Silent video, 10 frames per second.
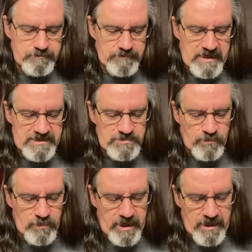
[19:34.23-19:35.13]
That's
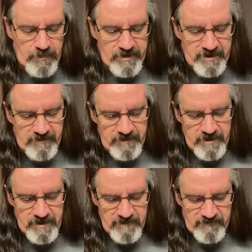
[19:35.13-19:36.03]
Will
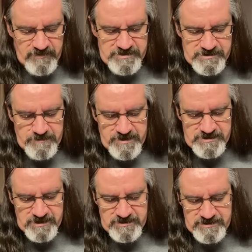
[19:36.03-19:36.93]
versus
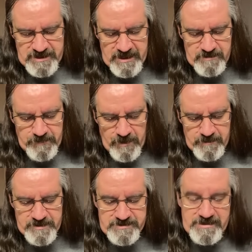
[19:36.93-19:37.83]
Michigan State
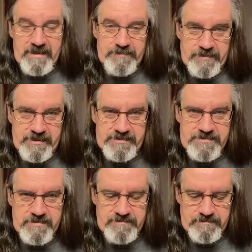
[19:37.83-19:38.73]
Department of State Police.